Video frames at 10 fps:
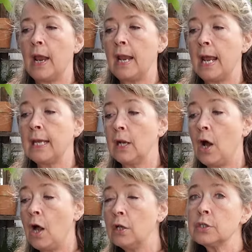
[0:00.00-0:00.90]
And I could
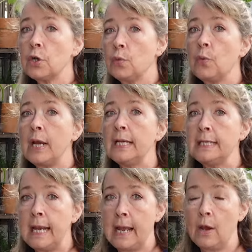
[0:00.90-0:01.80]
also right
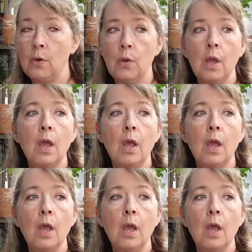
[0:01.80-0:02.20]
now